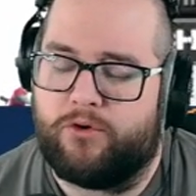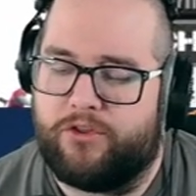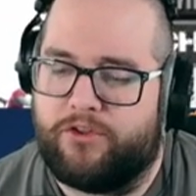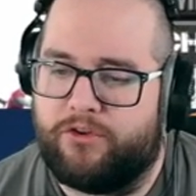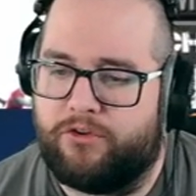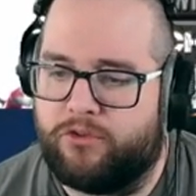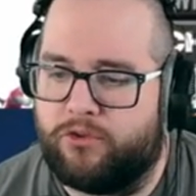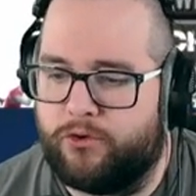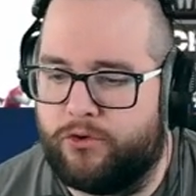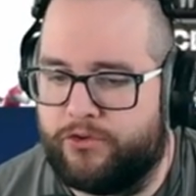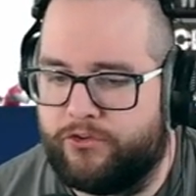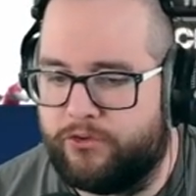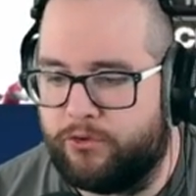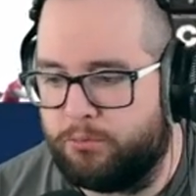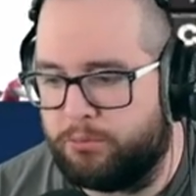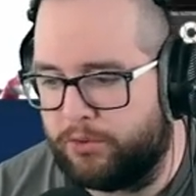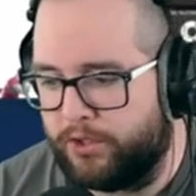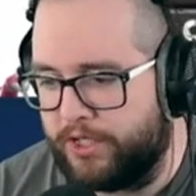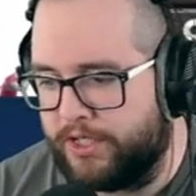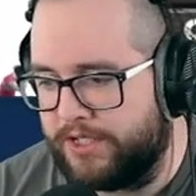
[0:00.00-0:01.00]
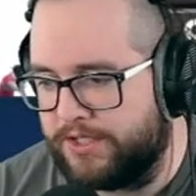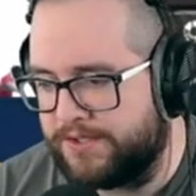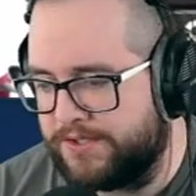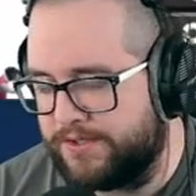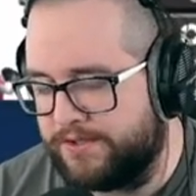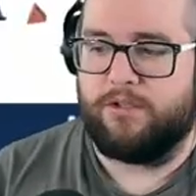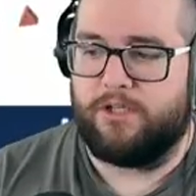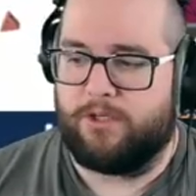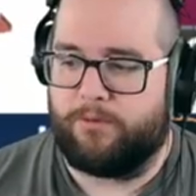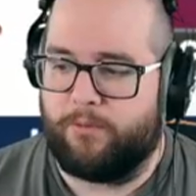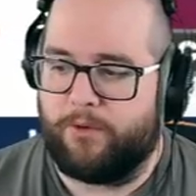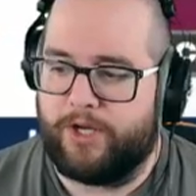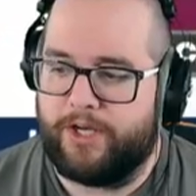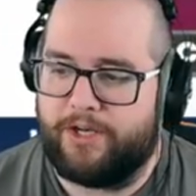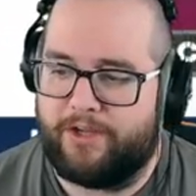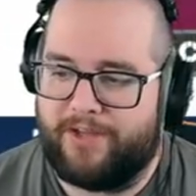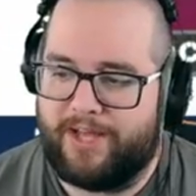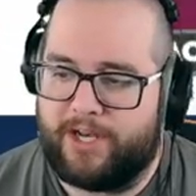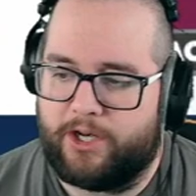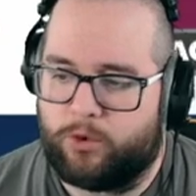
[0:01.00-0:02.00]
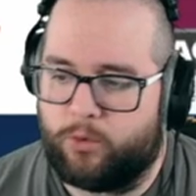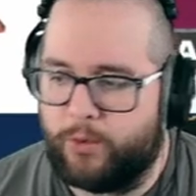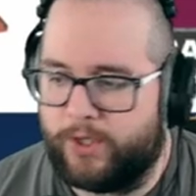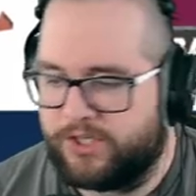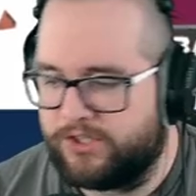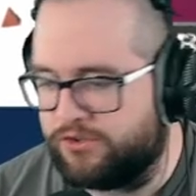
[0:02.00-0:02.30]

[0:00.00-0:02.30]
to their 32 plays. Like we're getting a lot of quick